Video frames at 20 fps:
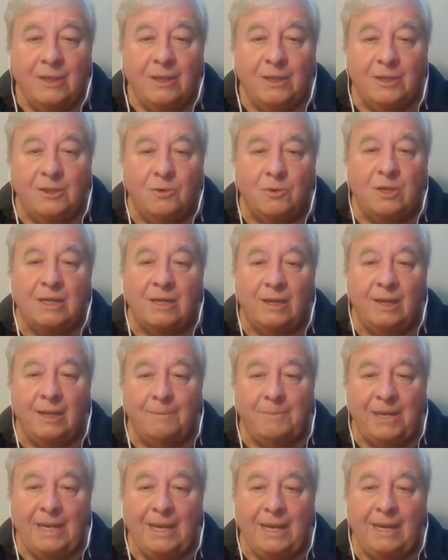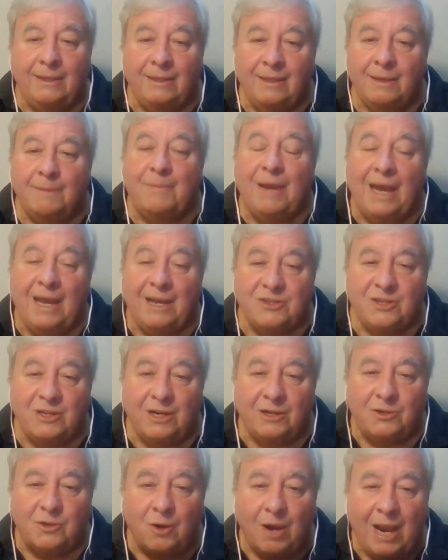you can eliminate them as
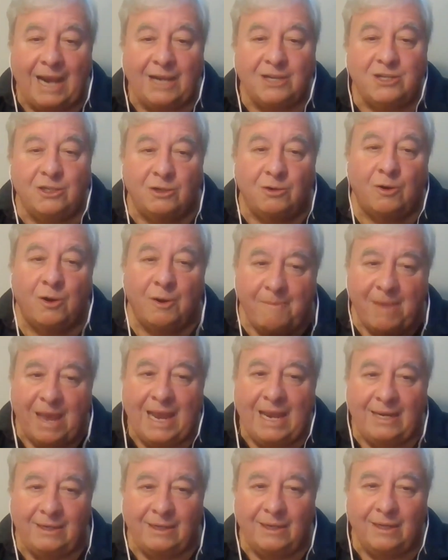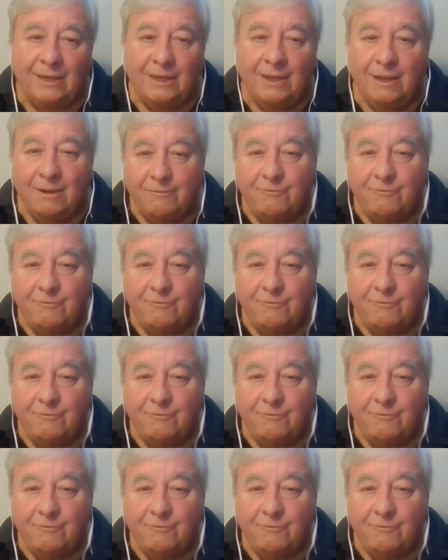an attraction or a magnet